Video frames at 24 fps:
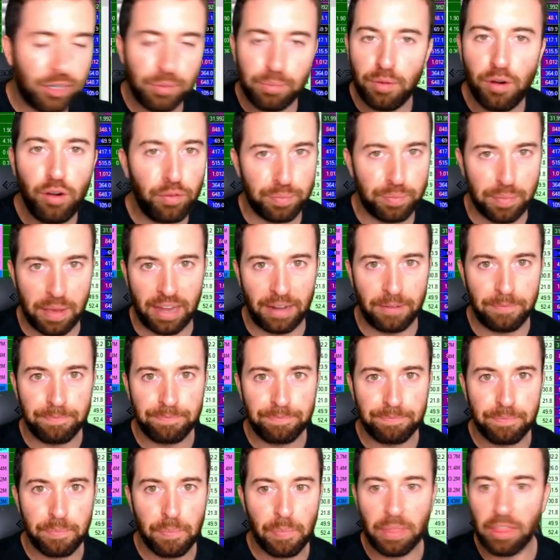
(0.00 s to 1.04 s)
movement
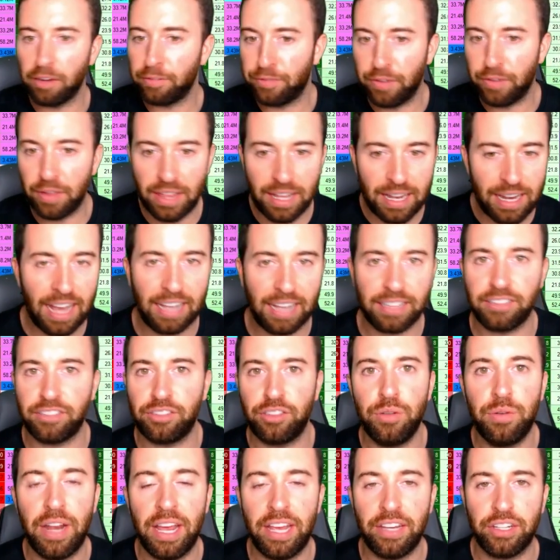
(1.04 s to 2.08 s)
for the next
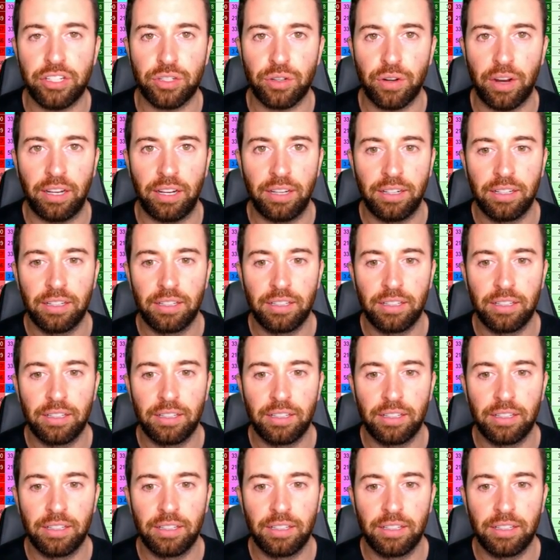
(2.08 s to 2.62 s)
2 days straight.